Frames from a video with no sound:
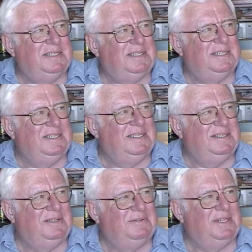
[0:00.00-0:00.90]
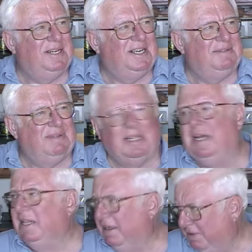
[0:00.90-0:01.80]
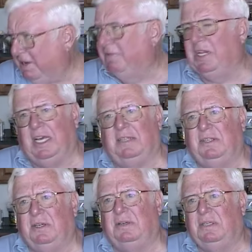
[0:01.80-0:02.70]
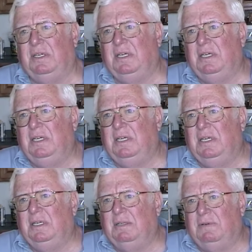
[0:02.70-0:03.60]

It's for the night, but we'd have a dance, you know, mm-hmm.